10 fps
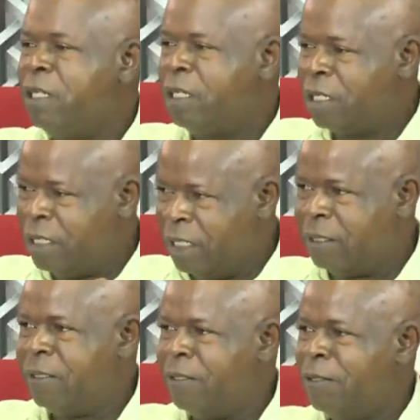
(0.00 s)

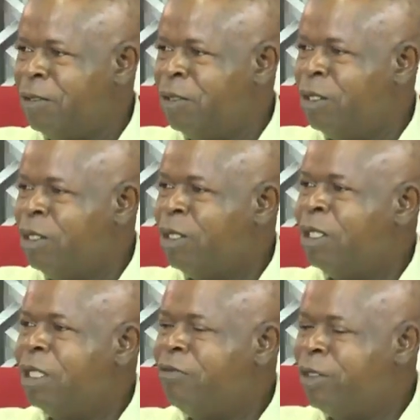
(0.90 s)
case.
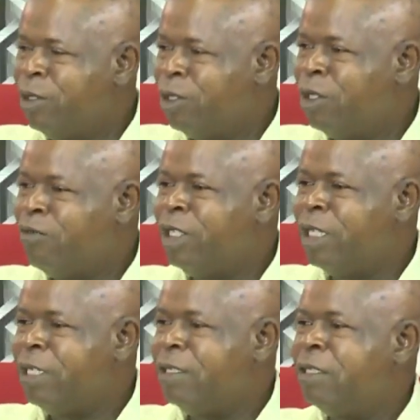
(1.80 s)
Even though
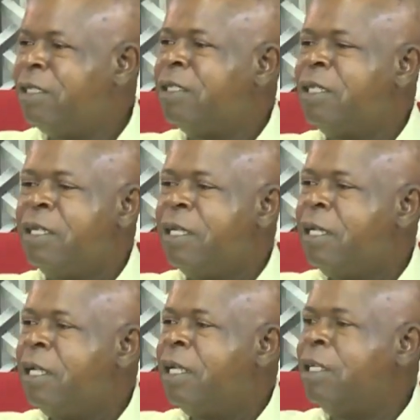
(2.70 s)
COVID-19
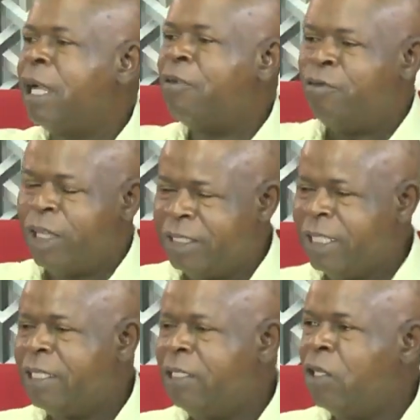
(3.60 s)

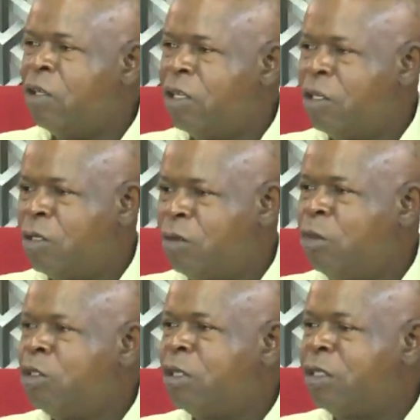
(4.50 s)
affected
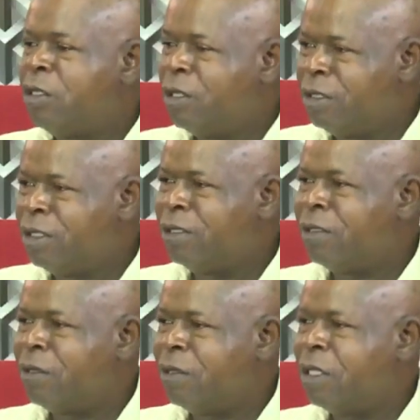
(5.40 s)
almost all the
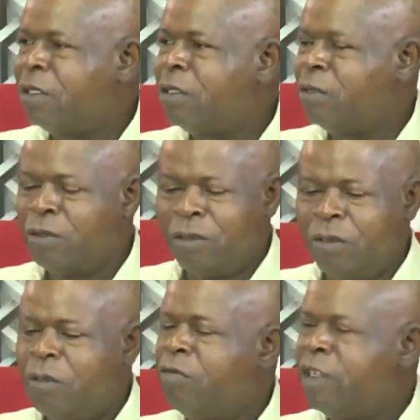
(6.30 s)
countries,
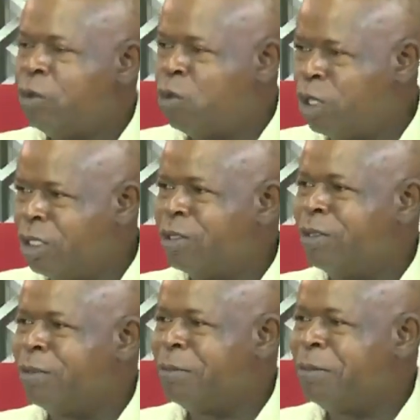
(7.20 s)
all over the
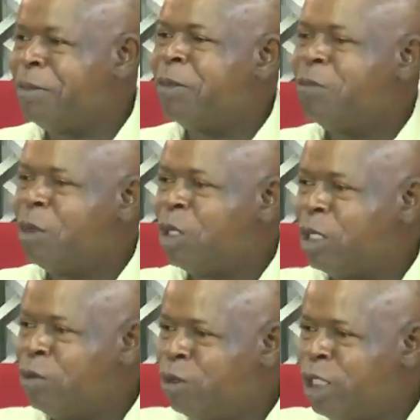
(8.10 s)
world,
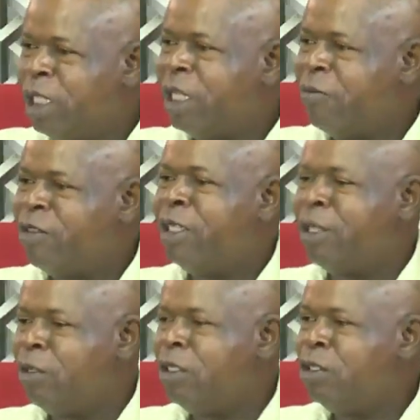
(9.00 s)
the UK having their
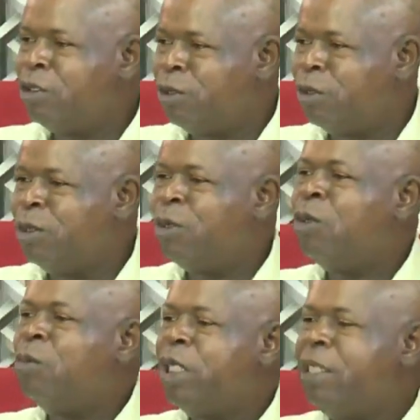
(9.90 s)
own issue,
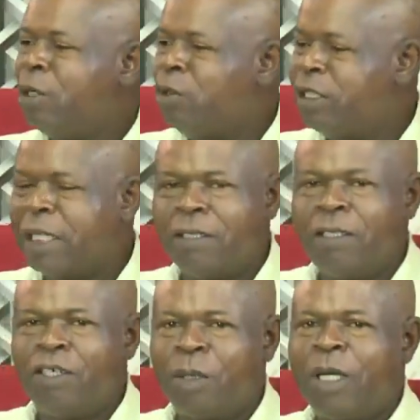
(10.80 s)
but they will
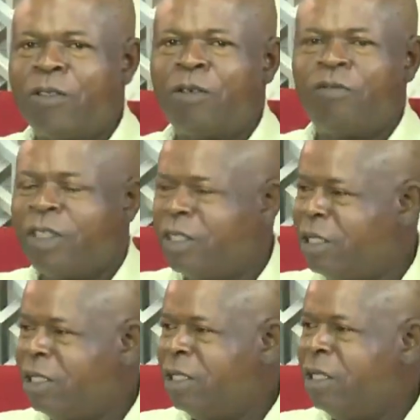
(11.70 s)
certainly come out of it.
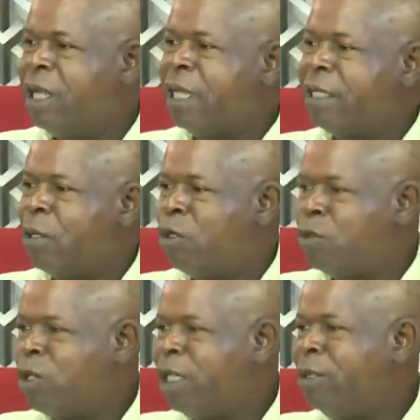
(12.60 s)
And that was
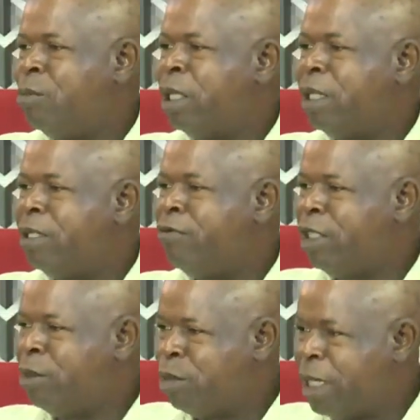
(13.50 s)
why
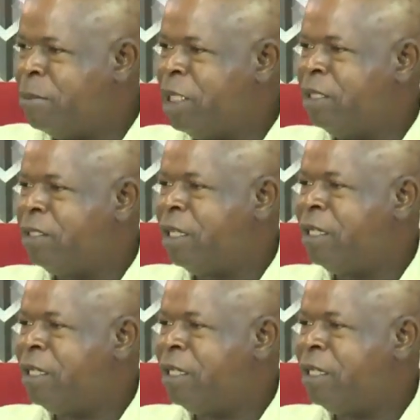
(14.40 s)
even the Prime Minister